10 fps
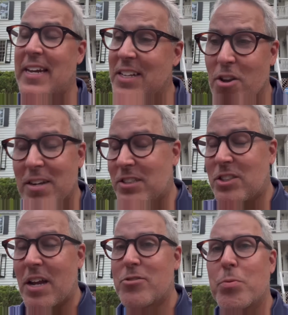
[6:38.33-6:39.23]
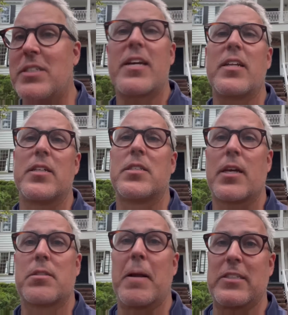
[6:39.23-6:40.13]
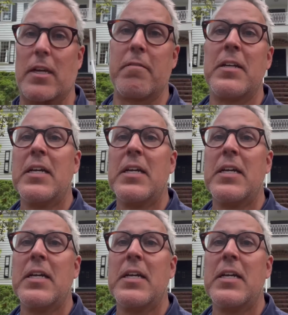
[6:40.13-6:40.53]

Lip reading: It's ridiculously expensive.